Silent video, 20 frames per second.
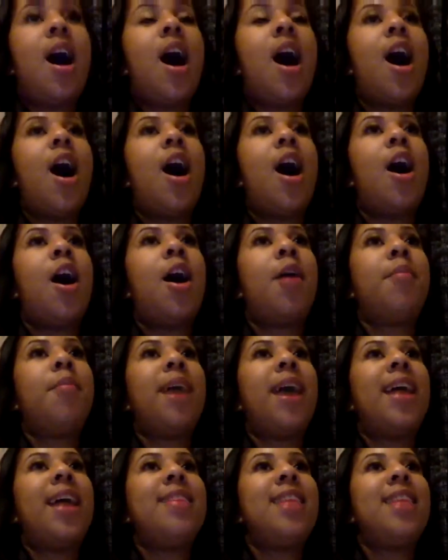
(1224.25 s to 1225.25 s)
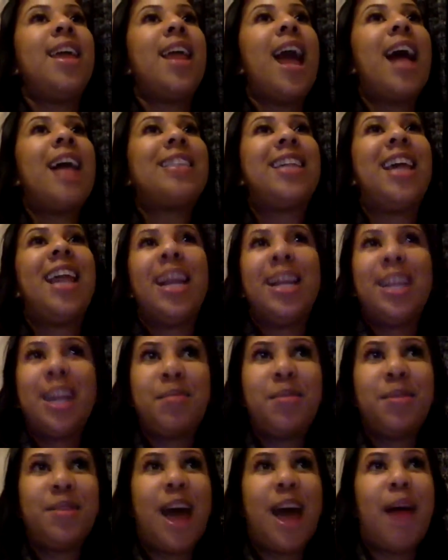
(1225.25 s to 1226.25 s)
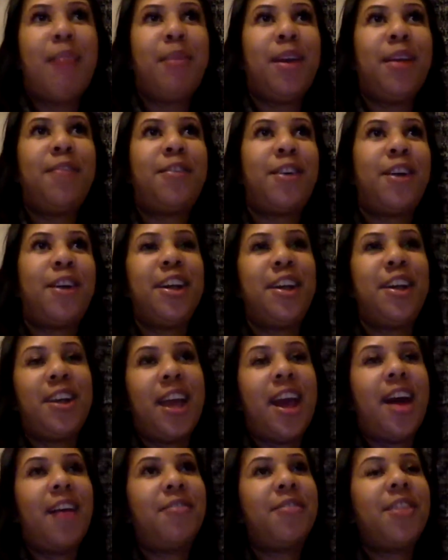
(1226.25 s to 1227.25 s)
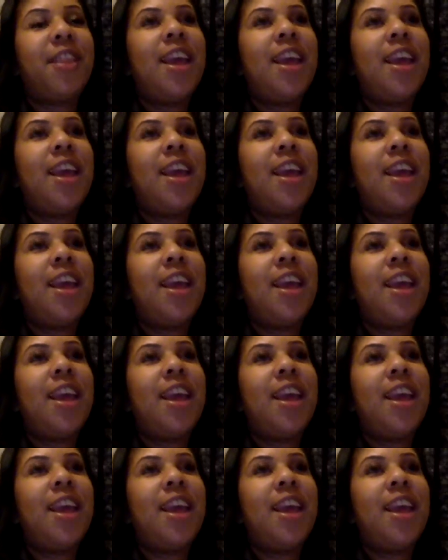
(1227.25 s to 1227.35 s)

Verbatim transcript: Um, and then I said a Double Diamond for a year and a half.